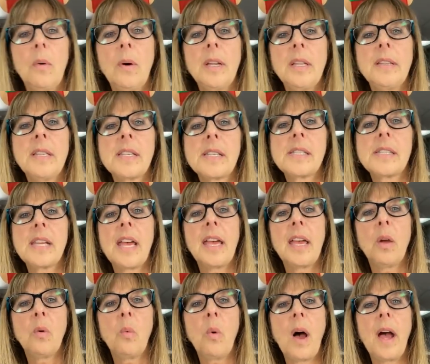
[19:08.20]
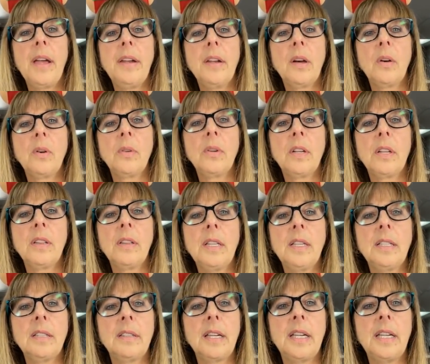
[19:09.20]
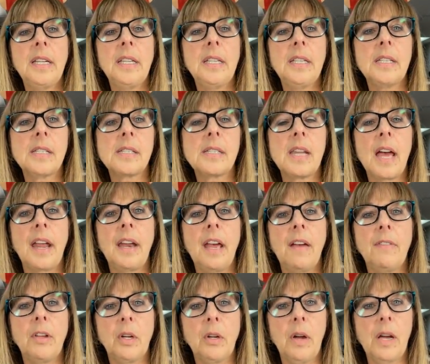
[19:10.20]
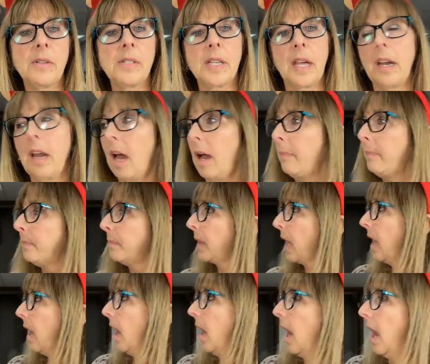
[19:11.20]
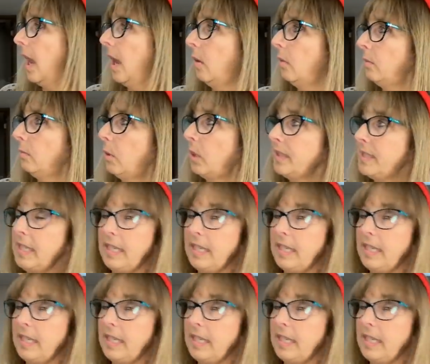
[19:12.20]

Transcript: What did this say? Why don't the ladies not have their crowns on? Um, uh, well,